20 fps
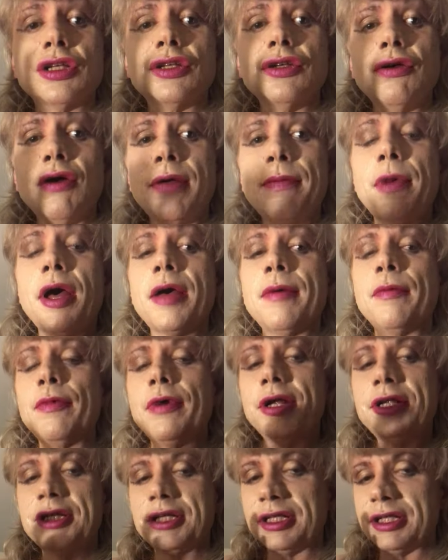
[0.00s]
So I'm
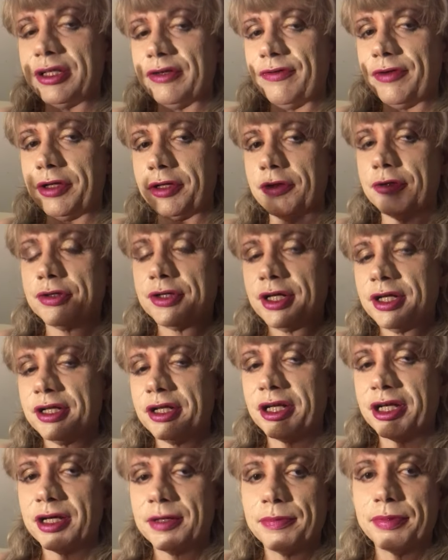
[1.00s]
watching this video trying
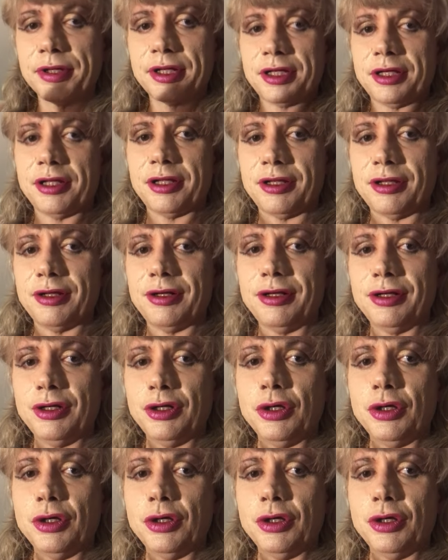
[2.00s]
to comprehend